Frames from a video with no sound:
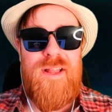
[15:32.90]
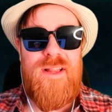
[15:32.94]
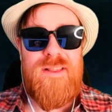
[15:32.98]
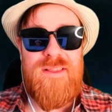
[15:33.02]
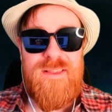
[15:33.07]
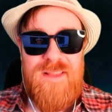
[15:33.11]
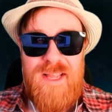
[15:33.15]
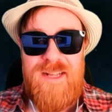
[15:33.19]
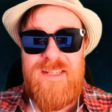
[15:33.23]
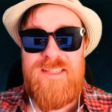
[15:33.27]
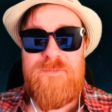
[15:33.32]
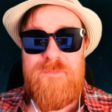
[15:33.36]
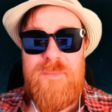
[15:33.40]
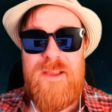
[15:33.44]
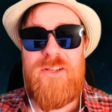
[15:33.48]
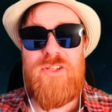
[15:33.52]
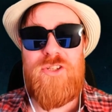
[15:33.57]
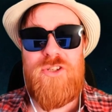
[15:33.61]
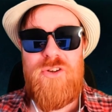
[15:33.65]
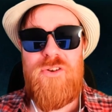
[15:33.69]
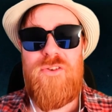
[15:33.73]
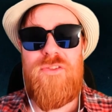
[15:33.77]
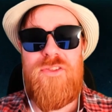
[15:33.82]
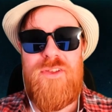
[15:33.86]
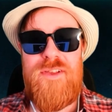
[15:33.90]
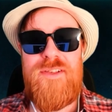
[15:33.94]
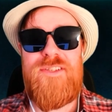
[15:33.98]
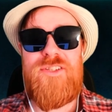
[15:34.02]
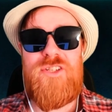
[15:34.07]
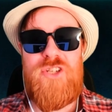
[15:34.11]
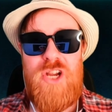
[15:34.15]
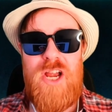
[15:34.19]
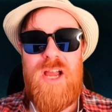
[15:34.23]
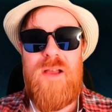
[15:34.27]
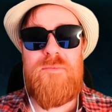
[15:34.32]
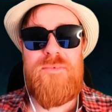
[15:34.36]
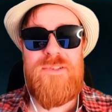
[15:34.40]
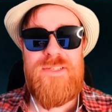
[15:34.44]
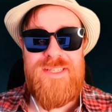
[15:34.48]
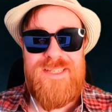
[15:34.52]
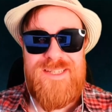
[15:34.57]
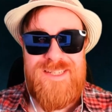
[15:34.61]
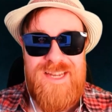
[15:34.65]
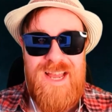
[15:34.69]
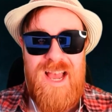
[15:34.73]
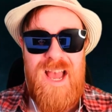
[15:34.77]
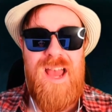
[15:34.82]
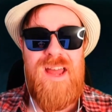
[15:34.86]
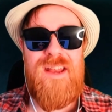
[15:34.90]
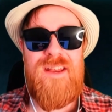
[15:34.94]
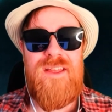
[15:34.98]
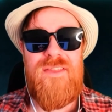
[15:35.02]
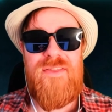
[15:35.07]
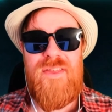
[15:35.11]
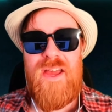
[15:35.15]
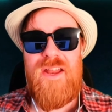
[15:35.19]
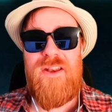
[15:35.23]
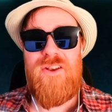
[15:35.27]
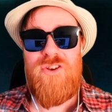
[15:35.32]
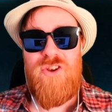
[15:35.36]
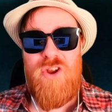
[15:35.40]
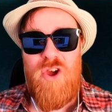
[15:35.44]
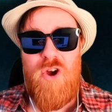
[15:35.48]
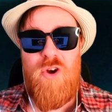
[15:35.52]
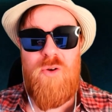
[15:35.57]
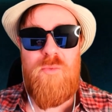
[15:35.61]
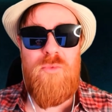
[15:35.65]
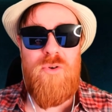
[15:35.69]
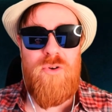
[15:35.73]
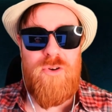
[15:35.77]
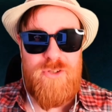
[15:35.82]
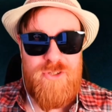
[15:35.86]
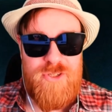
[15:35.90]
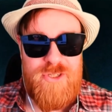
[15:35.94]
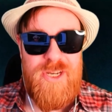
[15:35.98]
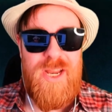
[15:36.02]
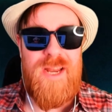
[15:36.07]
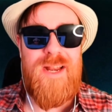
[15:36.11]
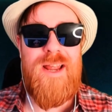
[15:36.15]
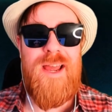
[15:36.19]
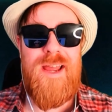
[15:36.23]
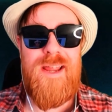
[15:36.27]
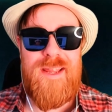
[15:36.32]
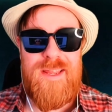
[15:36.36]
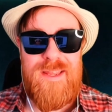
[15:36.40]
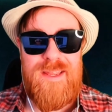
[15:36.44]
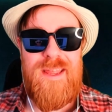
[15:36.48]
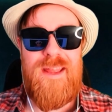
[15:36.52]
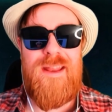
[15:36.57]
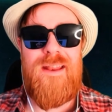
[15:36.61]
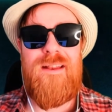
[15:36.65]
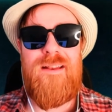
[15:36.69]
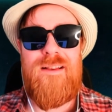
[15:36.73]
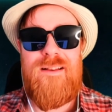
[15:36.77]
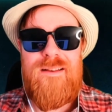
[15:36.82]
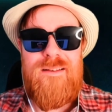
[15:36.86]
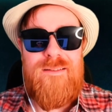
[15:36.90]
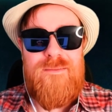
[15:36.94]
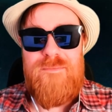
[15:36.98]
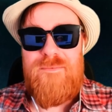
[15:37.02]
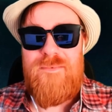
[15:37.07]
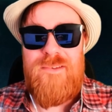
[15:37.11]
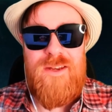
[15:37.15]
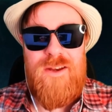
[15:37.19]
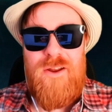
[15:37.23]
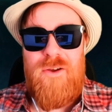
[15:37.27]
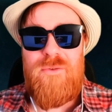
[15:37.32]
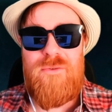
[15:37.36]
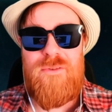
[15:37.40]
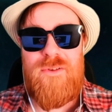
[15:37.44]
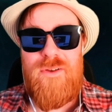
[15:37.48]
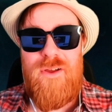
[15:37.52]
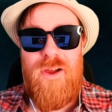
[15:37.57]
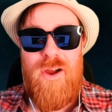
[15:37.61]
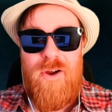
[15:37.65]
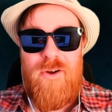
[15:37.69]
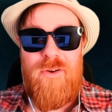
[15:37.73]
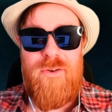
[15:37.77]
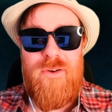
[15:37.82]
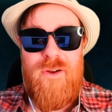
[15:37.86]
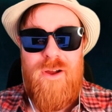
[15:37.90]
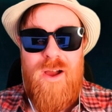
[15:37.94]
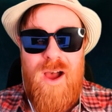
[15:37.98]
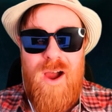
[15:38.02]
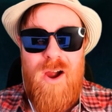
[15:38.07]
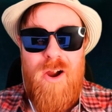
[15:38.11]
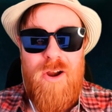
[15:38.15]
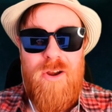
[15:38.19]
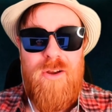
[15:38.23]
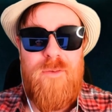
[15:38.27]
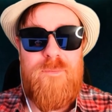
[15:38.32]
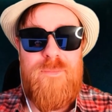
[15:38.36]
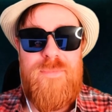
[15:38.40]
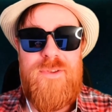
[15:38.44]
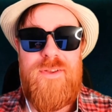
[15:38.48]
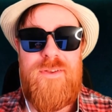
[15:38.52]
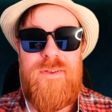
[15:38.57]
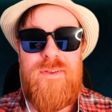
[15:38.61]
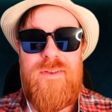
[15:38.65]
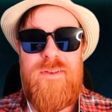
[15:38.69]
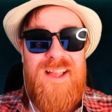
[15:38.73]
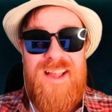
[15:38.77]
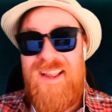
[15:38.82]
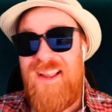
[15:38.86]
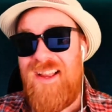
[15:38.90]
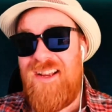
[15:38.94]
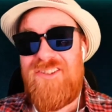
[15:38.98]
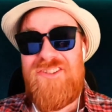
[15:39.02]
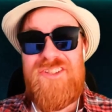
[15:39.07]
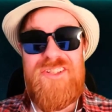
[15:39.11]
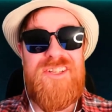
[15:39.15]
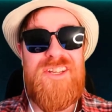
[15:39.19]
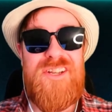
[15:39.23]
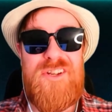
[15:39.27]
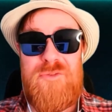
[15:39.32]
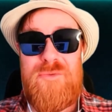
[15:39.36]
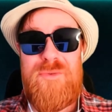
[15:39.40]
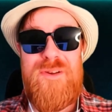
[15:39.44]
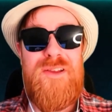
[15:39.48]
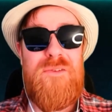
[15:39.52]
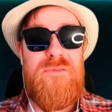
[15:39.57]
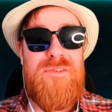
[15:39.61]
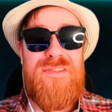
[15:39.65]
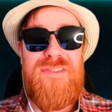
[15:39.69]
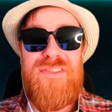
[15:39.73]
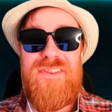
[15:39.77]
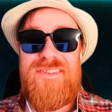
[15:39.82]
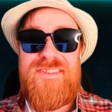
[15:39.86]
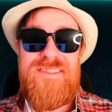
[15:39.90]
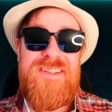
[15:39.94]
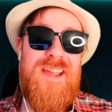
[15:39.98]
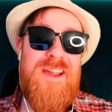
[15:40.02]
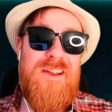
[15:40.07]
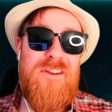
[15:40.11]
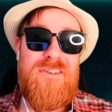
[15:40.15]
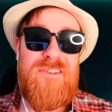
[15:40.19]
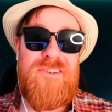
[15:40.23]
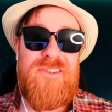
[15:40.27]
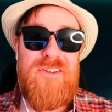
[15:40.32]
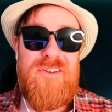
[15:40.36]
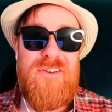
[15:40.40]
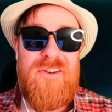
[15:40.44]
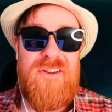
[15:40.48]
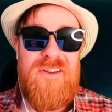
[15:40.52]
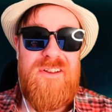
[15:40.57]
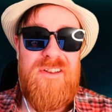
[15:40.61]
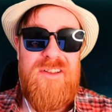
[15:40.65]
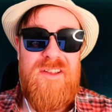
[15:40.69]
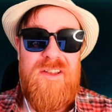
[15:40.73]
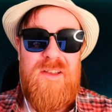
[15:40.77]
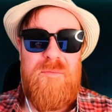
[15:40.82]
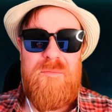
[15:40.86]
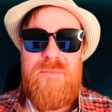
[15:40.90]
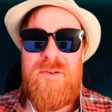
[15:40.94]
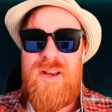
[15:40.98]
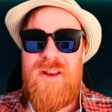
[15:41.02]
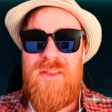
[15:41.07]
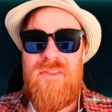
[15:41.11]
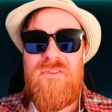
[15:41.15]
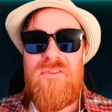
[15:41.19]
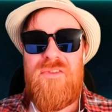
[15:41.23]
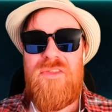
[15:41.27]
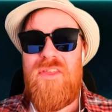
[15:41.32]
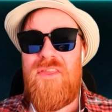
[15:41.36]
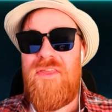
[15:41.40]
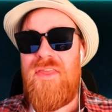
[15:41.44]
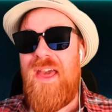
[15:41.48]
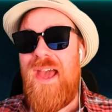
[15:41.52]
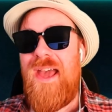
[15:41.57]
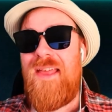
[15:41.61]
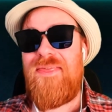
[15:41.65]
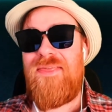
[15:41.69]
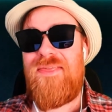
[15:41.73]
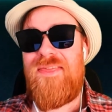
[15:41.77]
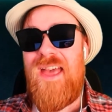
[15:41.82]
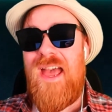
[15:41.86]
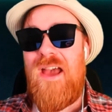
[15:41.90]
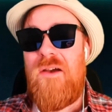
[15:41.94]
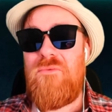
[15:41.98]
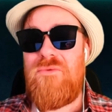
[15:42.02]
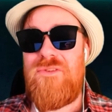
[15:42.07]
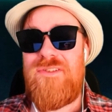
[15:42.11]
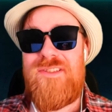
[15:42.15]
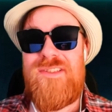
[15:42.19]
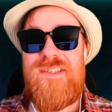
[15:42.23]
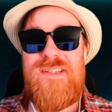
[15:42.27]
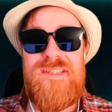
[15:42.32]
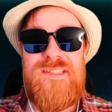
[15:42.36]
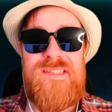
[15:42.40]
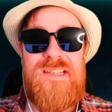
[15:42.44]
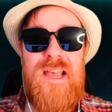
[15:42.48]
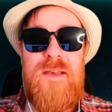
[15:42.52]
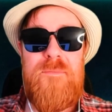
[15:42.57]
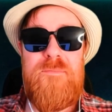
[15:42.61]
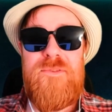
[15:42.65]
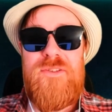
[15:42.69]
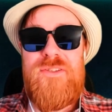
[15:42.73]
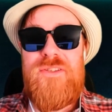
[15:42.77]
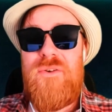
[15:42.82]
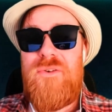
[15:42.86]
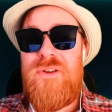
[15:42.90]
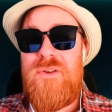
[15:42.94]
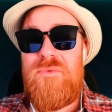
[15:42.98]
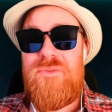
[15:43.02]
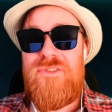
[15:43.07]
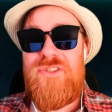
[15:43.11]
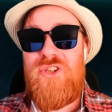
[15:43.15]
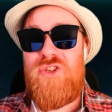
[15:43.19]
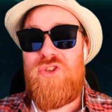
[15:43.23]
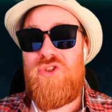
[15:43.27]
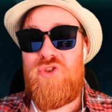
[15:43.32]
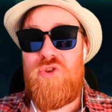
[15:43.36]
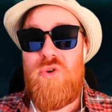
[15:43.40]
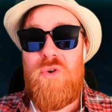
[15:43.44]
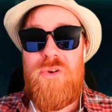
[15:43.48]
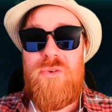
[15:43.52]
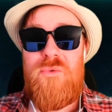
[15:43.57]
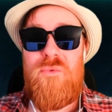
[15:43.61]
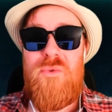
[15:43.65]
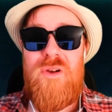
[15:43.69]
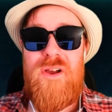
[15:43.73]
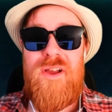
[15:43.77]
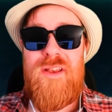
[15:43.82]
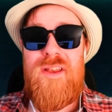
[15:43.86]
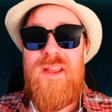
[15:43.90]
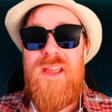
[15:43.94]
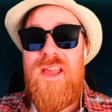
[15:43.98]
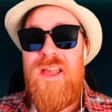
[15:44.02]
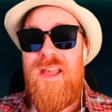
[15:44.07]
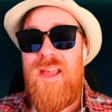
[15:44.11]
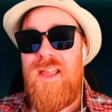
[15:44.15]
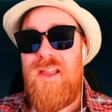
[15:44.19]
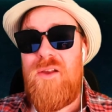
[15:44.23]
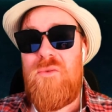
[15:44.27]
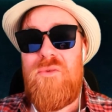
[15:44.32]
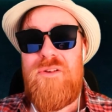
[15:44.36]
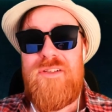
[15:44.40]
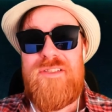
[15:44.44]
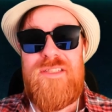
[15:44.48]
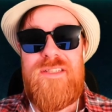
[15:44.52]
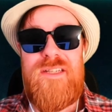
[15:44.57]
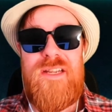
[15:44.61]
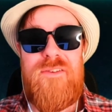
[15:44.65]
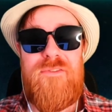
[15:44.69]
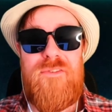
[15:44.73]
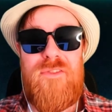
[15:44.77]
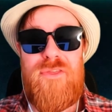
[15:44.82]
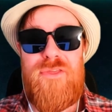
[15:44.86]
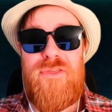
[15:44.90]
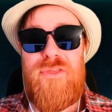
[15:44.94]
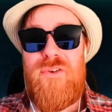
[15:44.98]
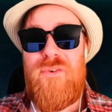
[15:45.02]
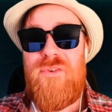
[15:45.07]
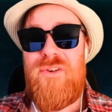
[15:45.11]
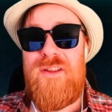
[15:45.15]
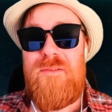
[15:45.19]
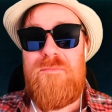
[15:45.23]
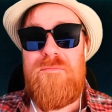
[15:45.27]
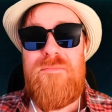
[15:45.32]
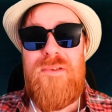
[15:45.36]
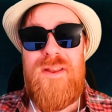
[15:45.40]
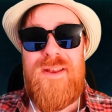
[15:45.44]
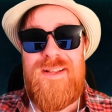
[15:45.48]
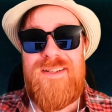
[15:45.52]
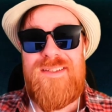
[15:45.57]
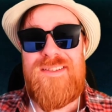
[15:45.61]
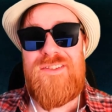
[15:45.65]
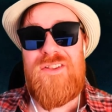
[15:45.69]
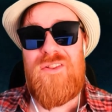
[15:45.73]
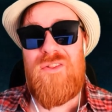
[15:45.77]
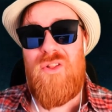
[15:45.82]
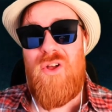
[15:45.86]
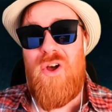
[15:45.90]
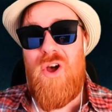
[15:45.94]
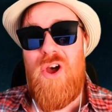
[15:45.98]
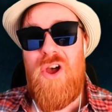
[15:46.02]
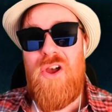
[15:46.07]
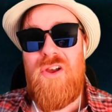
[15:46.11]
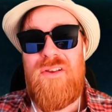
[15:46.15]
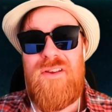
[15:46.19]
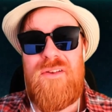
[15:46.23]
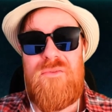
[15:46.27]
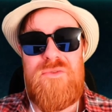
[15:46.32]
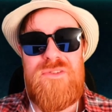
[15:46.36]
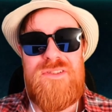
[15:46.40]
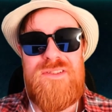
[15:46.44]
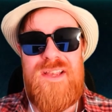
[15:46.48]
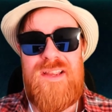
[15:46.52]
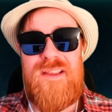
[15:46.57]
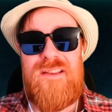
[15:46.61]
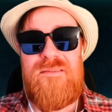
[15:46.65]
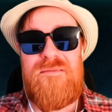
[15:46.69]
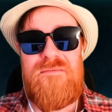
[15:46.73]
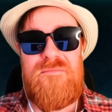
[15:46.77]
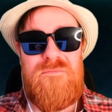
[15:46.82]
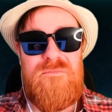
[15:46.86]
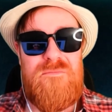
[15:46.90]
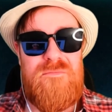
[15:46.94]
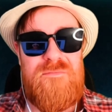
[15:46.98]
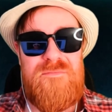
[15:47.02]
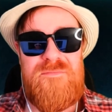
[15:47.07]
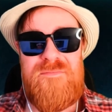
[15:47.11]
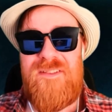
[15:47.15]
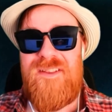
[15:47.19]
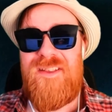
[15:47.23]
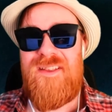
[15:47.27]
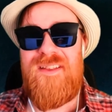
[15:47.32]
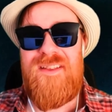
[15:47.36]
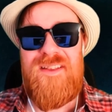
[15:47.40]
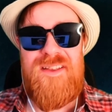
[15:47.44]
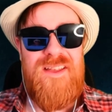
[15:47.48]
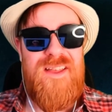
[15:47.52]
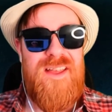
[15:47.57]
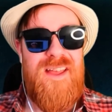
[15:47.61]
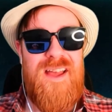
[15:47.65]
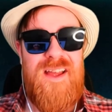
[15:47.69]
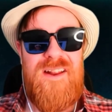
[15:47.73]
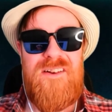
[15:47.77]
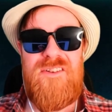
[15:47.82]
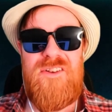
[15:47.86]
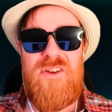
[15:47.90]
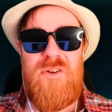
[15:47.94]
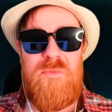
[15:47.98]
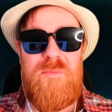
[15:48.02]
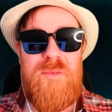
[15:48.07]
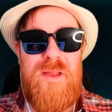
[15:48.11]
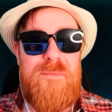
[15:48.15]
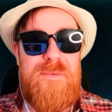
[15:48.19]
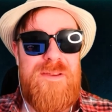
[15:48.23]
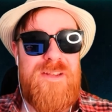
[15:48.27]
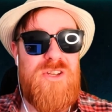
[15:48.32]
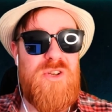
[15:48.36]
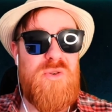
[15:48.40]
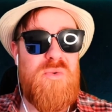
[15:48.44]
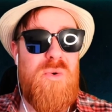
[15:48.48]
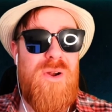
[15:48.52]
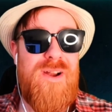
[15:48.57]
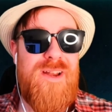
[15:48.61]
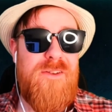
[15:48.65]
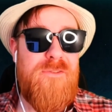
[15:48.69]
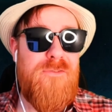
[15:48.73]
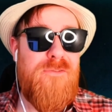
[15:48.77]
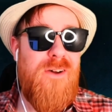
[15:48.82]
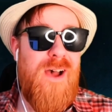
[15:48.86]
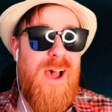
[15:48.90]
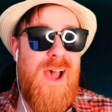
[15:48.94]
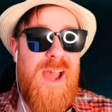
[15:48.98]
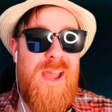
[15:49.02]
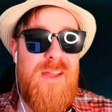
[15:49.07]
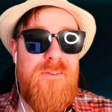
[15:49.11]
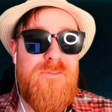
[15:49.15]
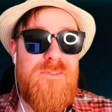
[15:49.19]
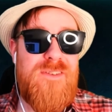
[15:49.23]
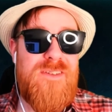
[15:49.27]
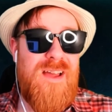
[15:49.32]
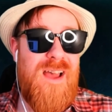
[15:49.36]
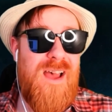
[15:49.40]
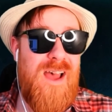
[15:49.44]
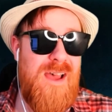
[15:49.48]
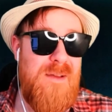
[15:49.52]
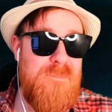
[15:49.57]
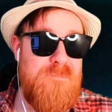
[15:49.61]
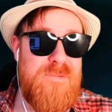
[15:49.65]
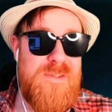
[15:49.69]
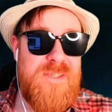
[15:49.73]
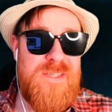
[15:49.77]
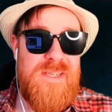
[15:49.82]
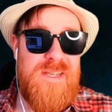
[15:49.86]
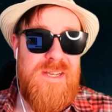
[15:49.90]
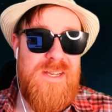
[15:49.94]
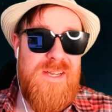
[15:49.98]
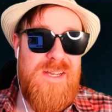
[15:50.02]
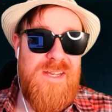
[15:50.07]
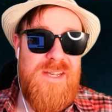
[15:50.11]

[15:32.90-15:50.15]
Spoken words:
Let's make sure this job is done and that no more Jedi get, you know, are harmed. I actually agree with this character. But other than that, that was this episode. It was a short one. It wasn't even 30 minutes long. It was like, I don't know, maybe 25 tops.